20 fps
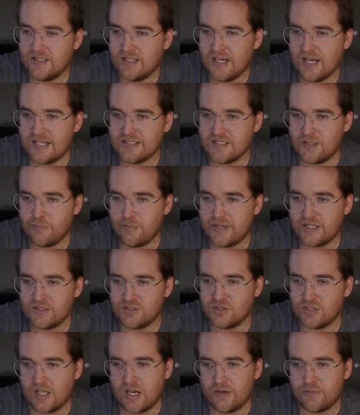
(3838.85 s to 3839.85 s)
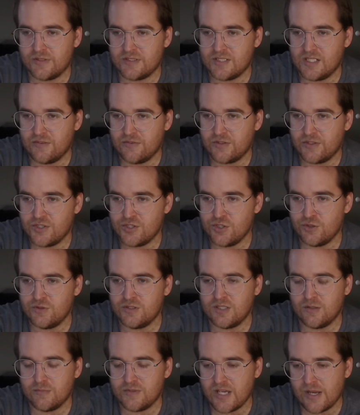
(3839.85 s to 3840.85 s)
as a big slot receiver and do
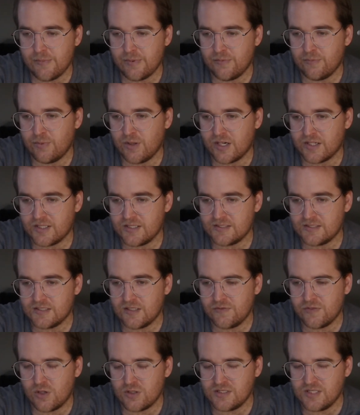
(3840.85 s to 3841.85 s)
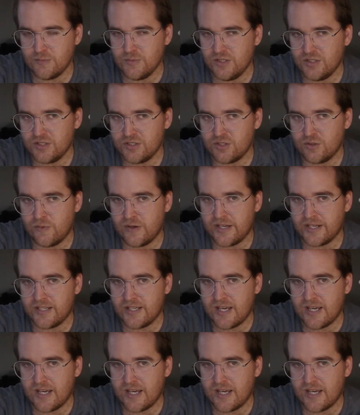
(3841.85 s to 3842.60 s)
some type of blocking stuff similar to like